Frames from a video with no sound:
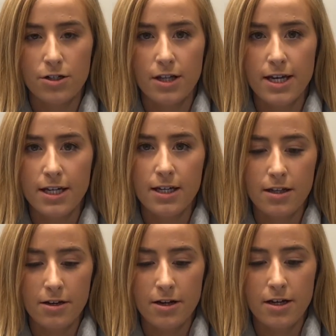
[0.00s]
Like any
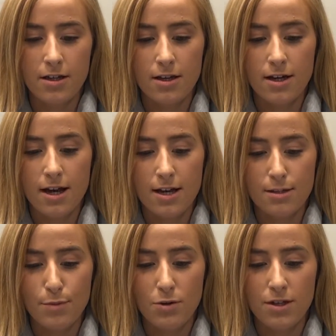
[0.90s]
theory, it has
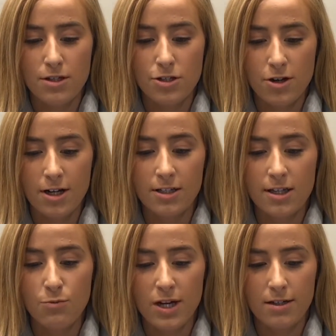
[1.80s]
both its strengths
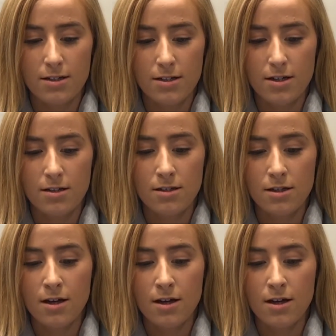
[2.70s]
and weaknesses